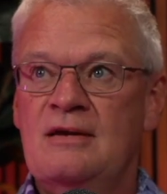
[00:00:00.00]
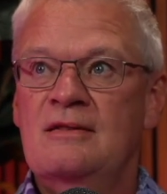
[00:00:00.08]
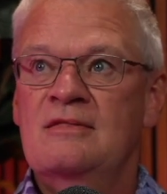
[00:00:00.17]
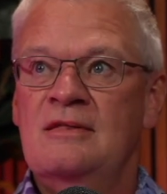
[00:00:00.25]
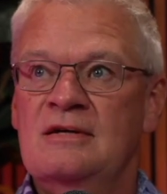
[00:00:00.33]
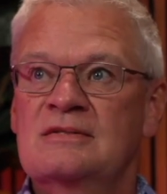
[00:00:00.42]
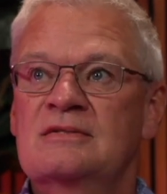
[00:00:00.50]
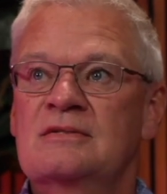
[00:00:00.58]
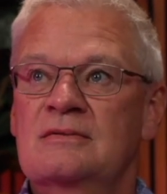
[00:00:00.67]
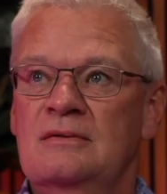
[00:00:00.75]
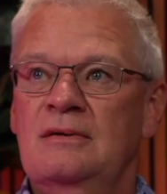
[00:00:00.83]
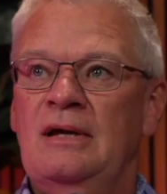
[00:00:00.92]

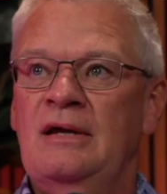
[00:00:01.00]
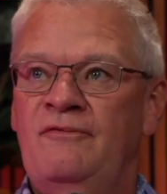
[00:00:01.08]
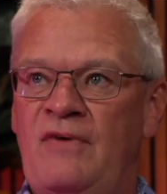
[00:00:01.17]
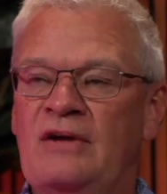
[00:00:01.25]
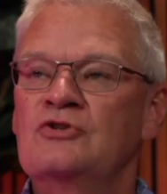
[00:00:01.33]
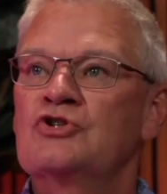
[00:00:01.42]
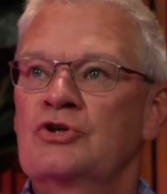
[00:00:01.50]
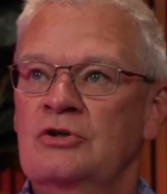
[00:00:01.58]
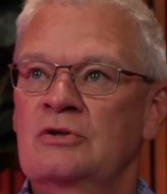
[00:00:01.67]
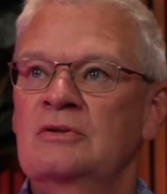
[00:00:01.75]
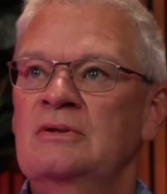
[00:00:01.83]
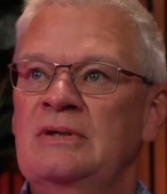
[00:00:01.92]
this
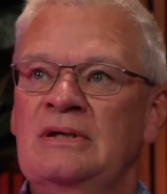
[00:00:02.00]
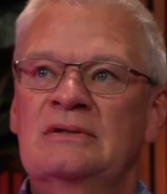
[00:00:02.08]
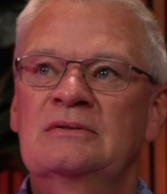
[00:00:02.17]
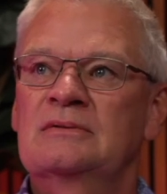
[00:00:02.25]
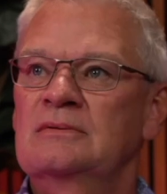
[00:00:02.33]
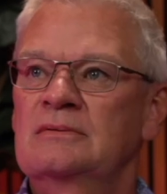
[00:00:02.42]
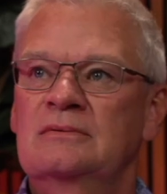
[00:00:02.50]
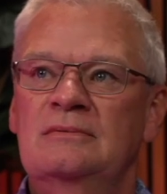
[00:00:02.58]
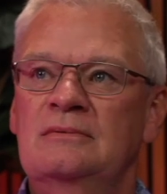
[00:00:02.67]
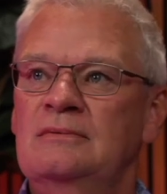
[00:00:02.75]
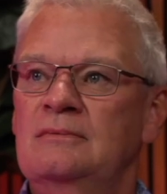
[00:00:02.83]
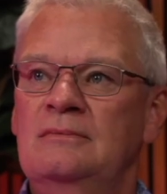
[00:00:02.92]
adventure, this
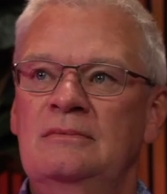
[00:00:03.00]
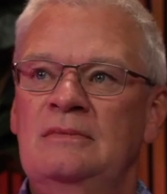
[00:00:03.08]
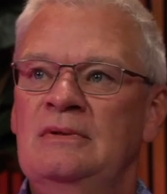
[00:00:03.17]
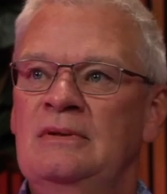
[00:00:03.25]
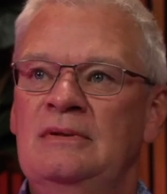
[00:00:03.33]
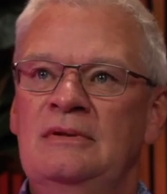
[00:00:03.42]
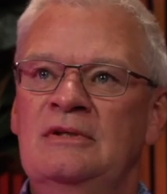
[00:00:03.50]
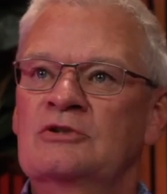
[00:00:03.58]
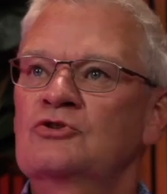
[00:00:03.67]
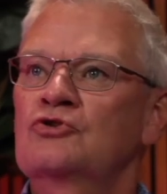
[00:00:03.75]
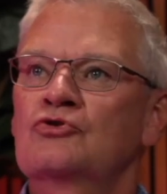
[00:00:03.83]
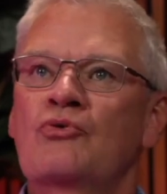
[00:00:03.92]

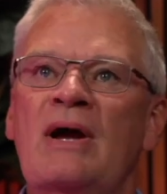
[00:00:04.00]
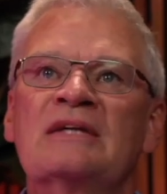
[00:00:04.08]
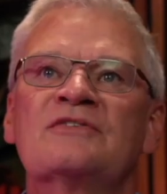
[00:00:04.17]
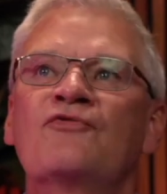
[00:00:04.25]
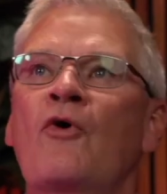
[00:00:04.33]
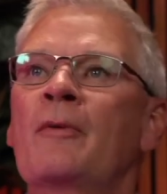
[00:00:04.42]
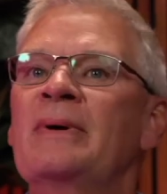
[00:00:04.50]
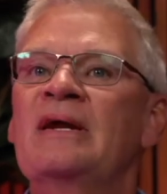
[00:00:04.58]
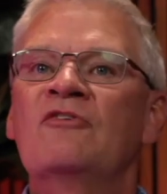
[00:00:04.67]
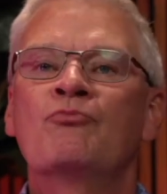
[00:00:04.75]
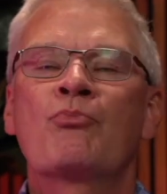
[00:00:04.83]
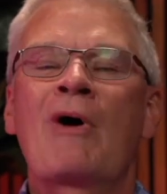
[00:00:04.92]

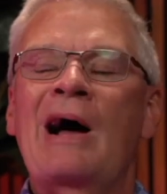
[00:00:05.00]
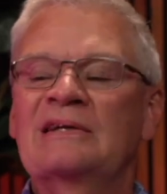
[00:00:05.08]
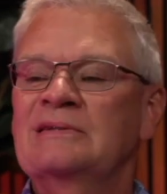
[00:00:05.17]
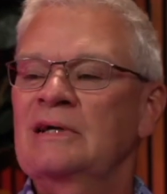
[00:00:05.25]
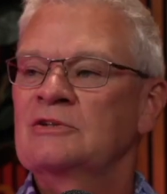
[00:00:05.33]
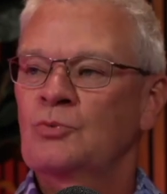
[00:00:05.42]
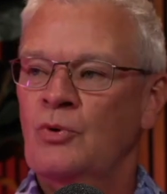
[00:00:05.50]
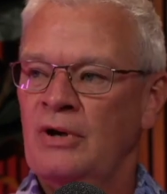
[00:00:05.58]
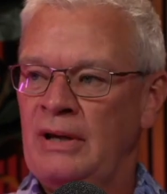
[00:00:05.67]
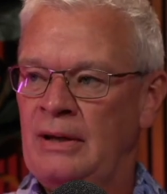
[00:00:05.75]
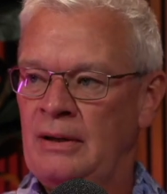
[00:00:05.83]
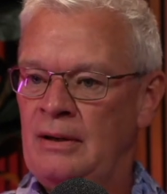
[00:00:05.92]
transformative process we're
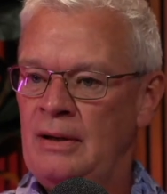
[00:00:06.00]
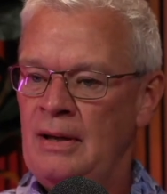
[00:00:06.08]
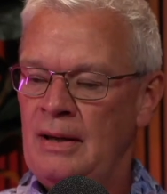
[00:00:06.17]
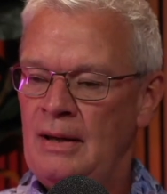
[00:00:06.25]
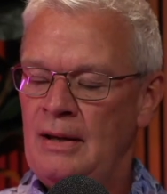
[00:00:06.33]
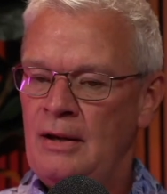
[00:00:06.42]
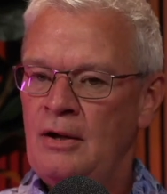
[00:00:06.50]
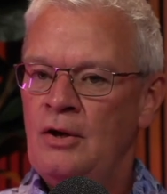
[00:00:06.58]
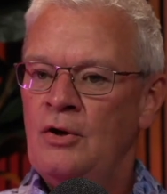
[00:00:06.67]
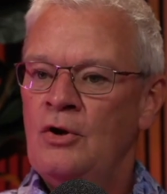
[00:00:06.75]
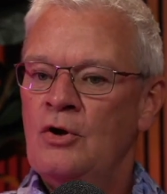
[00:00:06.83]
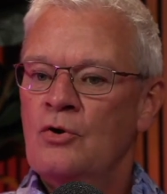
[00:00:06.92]
in,
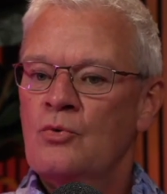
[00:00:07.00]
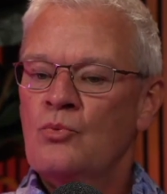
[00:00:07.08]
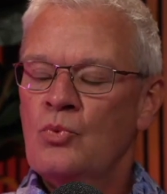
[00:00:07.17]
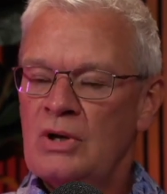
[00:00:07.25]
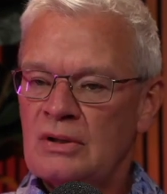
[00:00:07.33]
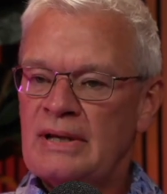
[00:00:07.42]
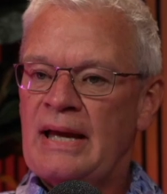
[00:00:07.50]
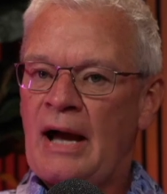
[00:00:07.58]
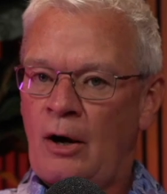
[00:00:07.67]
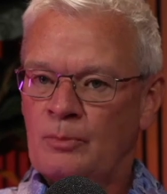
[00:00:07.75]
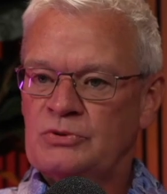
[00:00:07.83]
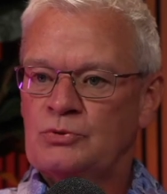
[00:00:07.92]
really
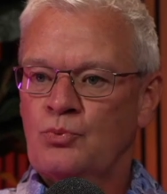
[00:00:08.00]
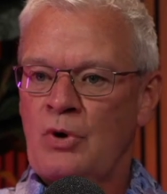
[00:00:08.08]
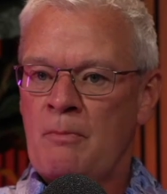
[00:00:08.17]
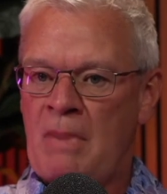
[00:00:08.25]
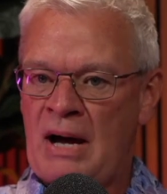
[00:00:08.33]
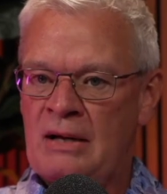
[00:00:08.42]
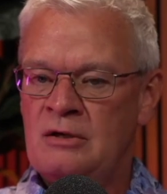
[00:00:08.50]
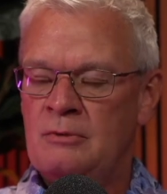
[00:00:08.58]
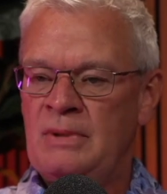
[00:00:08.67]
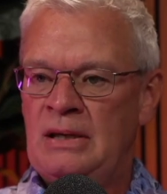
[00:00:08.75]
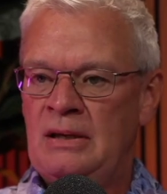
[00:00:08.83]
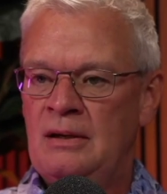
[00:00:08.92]
helps remind
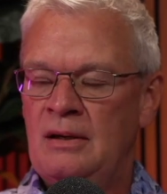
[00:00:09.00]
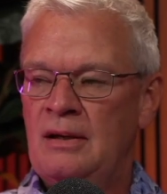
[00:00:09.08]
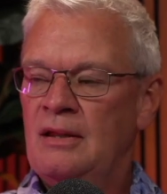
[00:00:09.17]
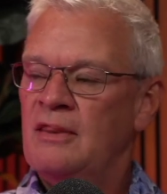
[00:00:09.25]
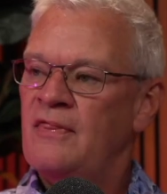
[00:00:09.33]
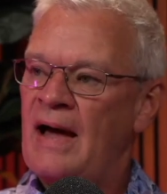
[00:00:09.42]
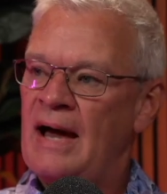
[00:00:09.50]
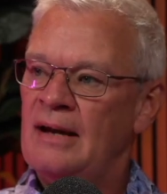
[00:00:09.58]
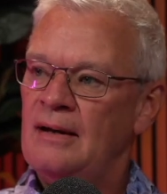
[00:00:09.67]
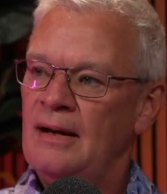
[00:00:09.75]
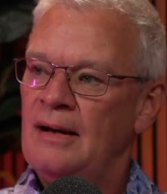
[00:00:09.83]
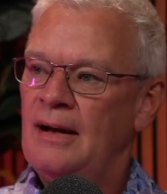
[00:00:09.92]
me that
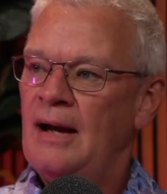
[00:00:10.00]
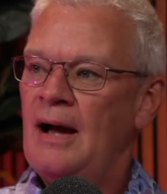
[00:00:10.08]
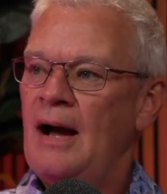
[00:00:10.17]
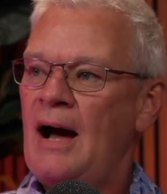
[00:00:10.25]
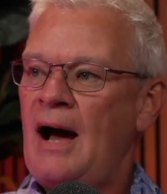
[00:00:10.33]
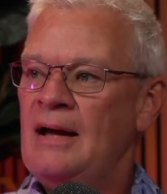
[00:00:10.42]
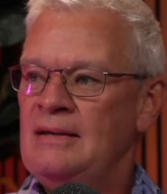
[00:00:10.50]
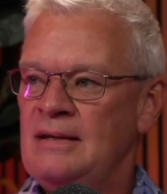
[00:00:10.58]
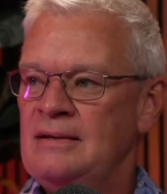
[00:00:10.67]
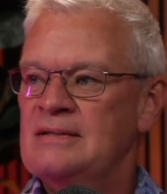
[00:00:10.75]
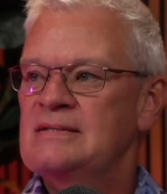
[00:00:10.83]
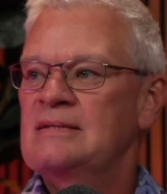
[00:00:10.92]
I
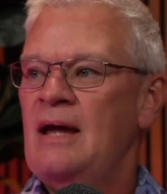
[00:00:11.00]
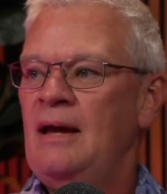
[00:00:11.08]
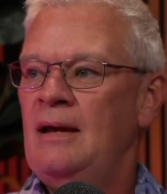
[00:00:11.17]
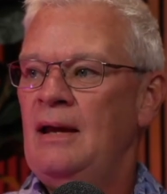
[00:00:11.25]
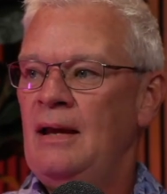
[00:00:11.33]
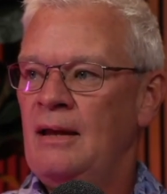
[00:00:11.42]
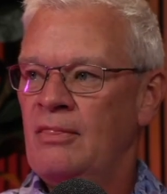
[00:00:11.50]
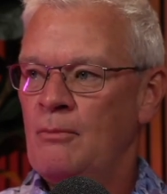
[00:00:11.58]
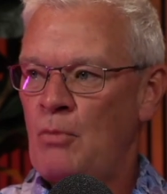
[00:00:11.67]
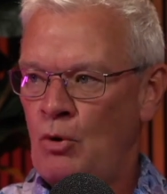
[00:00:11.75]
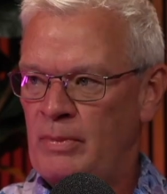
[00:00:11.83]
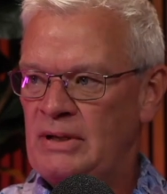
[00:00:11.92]
need to stay in the
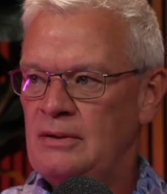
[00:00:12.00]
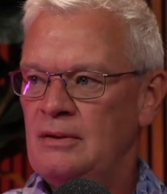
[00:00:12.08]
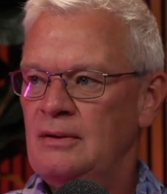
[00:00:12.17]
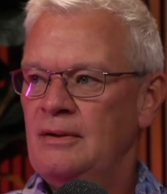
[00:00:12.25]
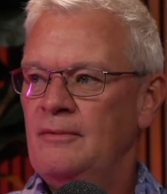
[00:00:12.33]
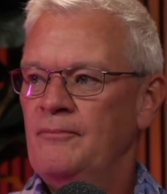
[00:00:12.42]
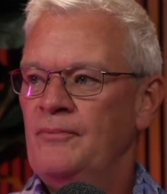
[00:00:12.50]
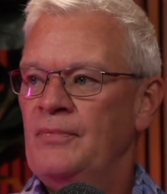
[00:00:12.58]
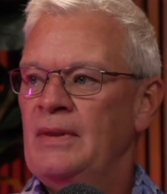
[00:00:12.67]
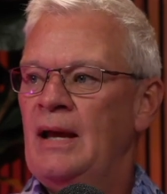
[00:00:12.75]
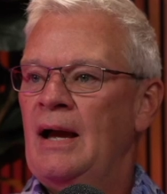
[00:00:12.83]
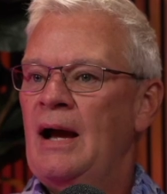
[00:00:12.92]
moment.
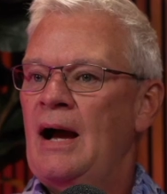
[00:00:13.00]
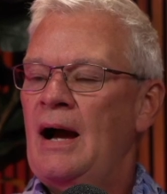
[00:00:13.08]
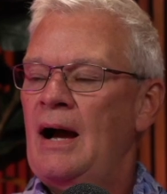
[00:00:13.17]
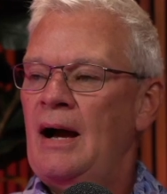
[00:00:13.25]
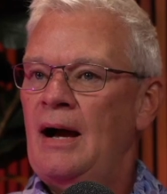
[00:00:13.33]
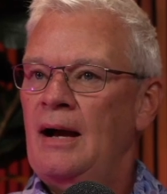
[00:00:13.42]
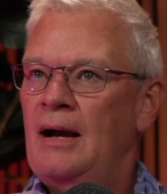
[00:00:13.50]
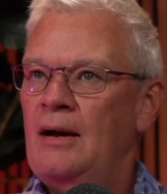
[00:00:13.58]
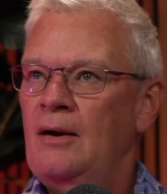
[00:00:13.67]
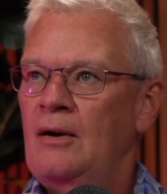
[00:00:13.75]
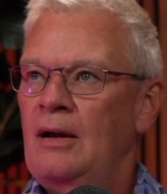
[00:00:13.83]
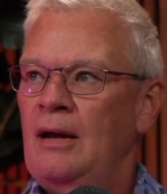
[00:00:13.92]
And
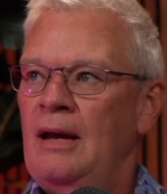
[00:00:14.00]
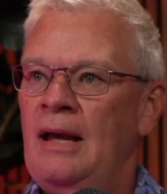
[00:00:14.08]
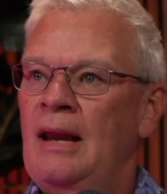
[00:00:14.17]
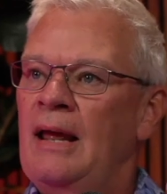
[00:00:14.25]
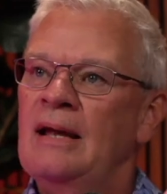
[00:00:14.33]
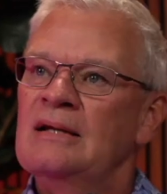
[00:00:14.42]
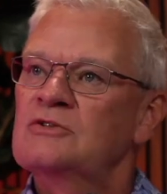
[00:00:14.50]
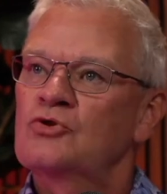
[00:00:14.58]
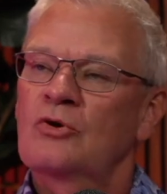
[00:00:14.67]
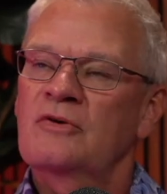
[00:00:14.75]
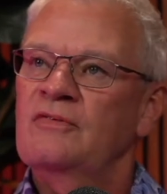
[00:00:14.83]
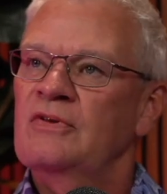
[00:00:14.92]
it's
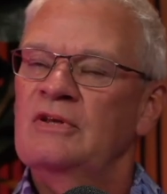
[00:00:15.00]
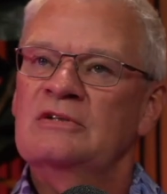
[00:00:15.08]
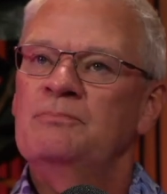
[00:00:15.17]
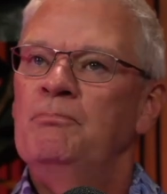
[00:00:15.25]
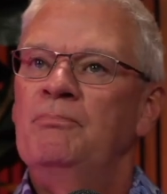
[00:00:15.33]
sort of this